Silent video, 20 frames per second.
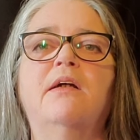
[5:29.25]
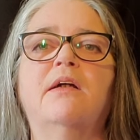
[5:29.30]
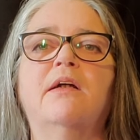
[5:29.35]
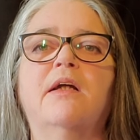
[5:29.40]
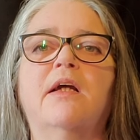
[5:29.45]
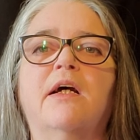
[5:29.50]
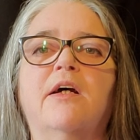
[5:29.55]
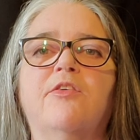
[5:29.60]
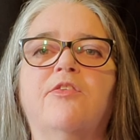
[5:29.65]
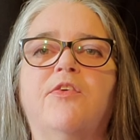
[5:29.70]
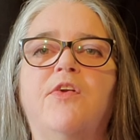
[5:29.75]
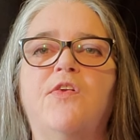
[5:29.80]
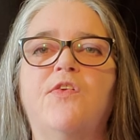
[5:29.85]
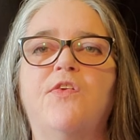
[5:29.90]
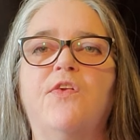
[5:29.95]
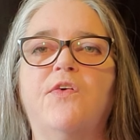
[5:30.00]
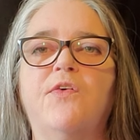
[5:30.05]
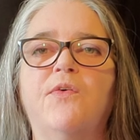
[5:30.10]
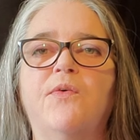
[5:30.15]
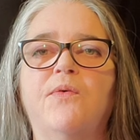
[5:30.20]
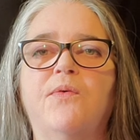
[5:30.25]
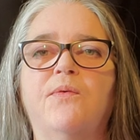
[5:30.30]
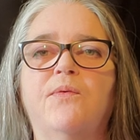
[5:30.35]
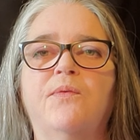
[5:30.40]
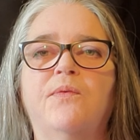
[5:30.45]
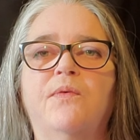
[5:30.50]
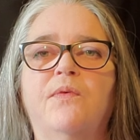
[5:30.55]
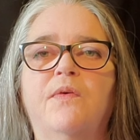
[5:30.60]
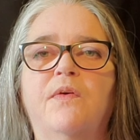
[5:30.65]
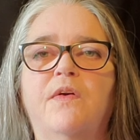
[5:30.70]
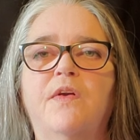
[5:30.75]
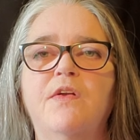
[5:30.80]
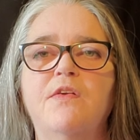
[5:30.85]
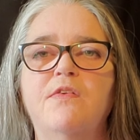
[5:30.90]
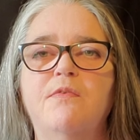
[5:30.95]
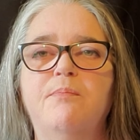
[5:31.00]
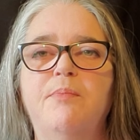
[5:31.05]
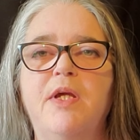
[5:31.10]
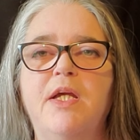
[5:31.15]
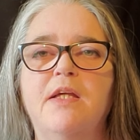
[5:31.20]
you have to sew
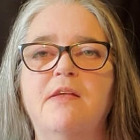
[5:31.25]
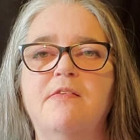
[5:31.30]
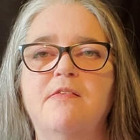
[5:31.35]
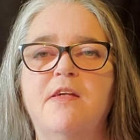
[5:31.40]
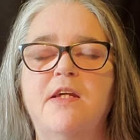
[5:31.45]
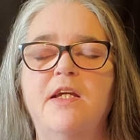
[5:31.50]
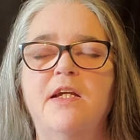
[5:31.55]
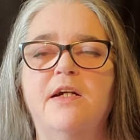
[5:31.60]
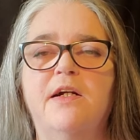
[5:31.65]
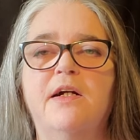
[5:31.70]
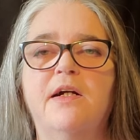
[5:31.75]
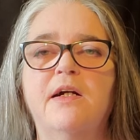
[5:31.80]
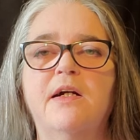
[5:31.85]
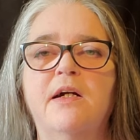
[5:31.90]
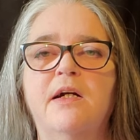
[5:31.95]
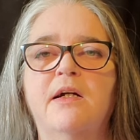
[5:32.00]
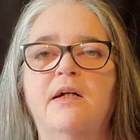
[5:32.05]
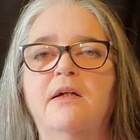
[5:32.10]
this piece here